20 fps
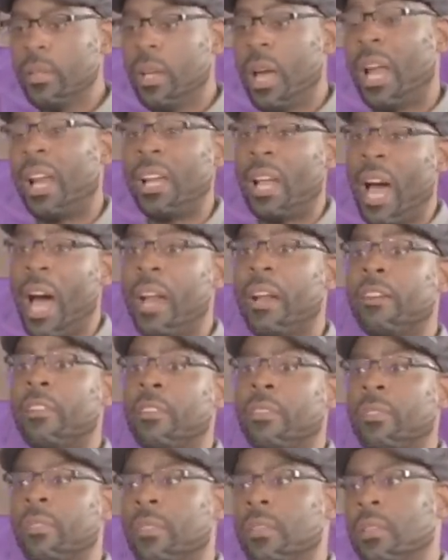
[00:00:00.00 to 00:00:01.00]
A lot
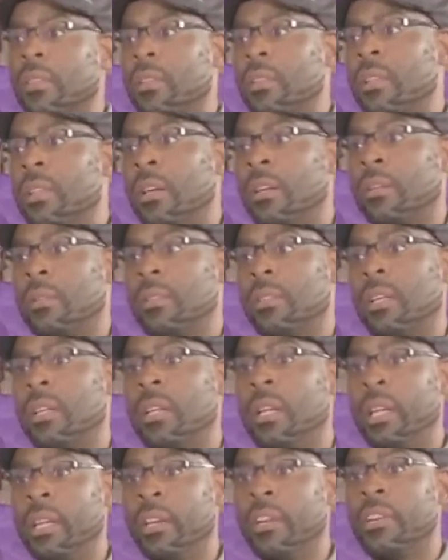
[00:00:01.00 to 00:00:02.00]
of the
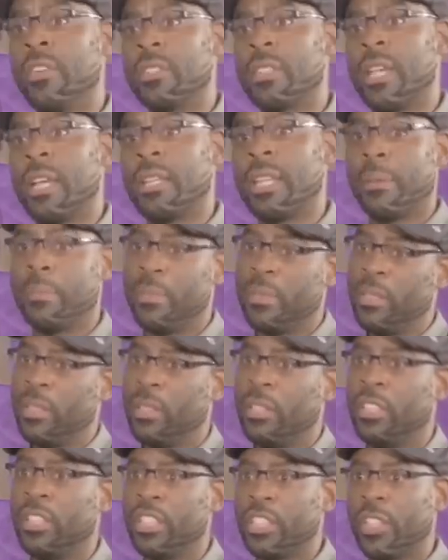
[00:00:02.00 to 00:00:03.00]
leaders at that
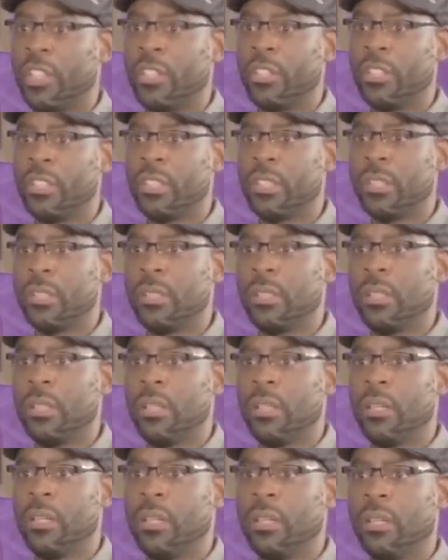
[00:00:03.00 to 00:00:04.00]
particular church
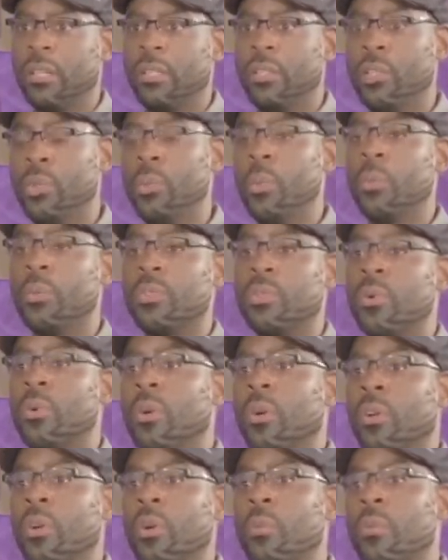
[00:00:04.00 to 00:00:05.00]
knew what was
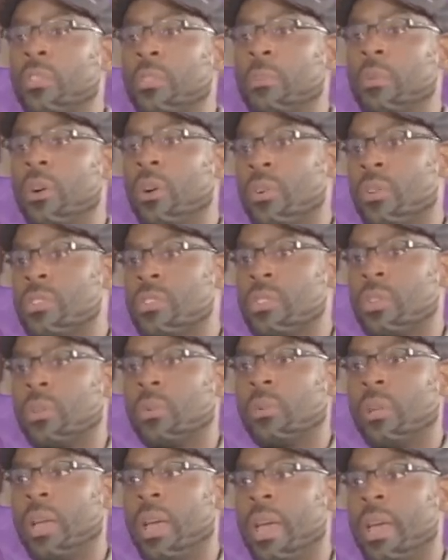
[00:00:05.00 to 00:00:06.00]
going on with me
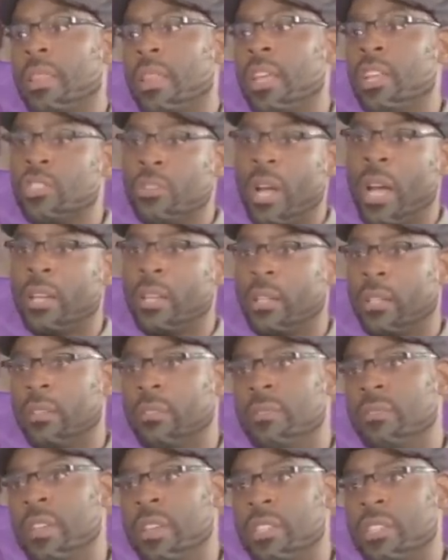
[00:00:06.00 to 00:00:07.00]
also, and they tried to
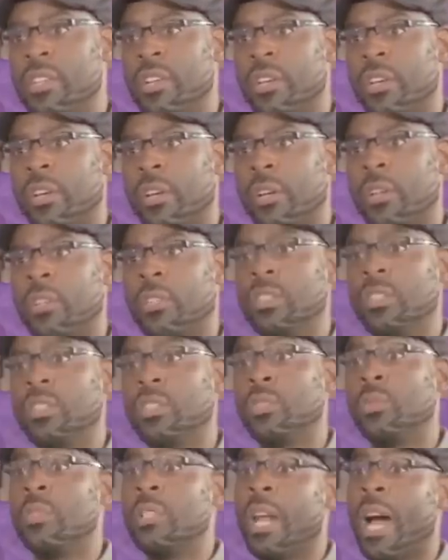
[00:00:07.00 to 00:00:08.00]
convince her
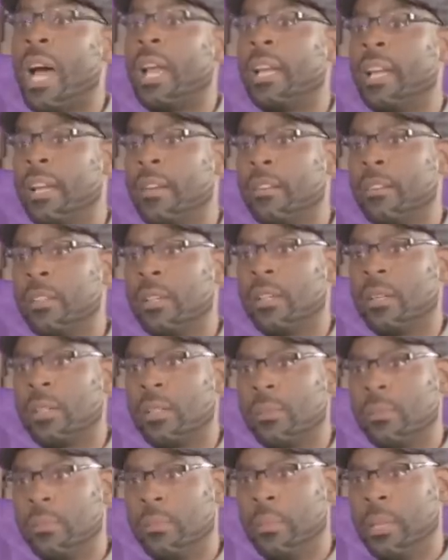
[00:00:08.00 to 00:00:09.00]
to not let
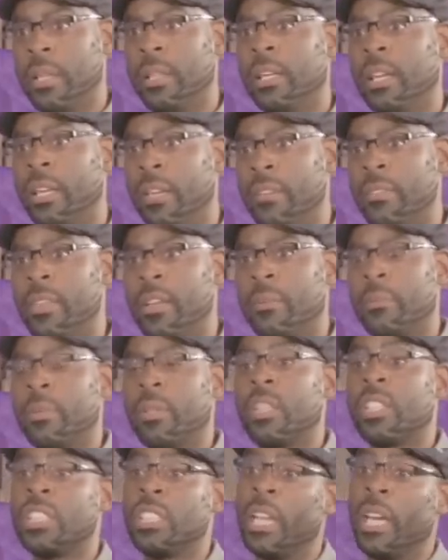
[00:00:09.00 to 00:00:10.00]
me live there
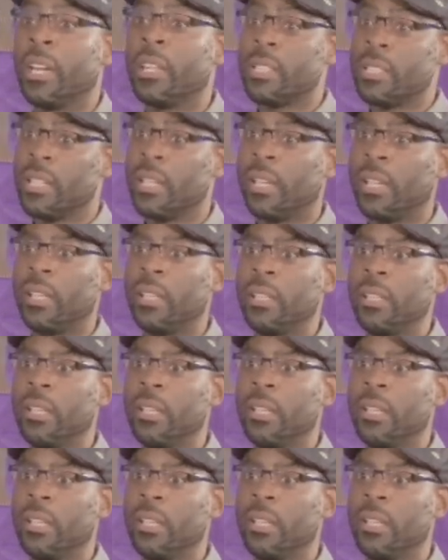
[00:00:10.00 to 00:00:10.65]
because she had a son.